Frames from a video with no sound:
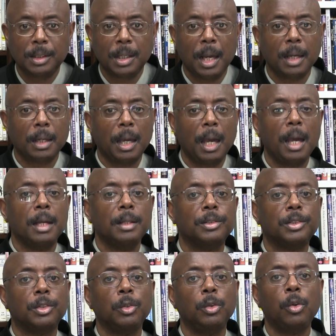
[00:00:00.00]
tech
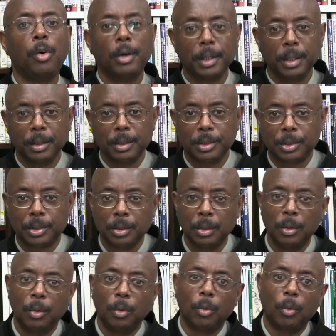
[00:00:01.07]
heads,
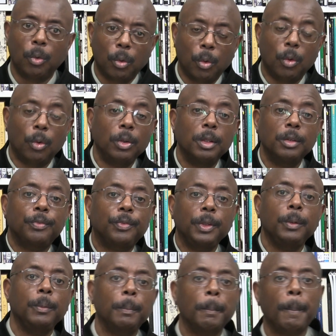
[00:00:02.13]
lawyers, all of
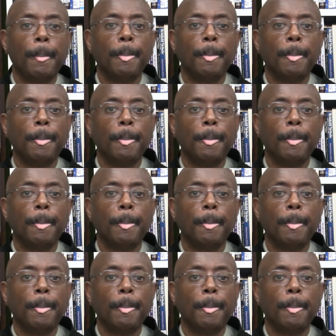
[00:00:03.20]
you.